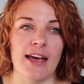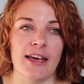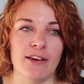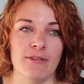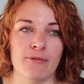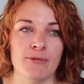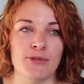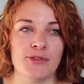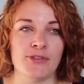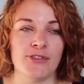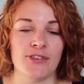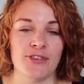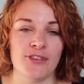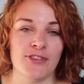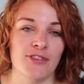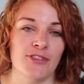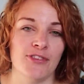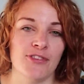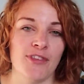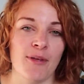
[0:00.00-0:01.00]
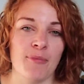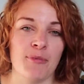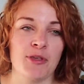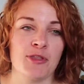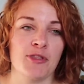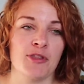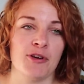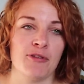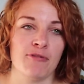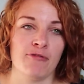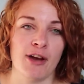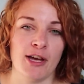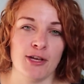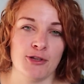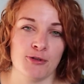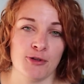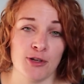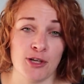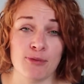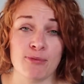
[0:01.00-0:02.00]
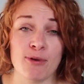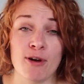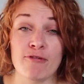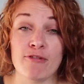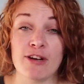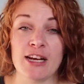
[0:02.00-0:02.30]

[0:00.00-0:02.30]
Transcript: it was something that Rachel and I had worked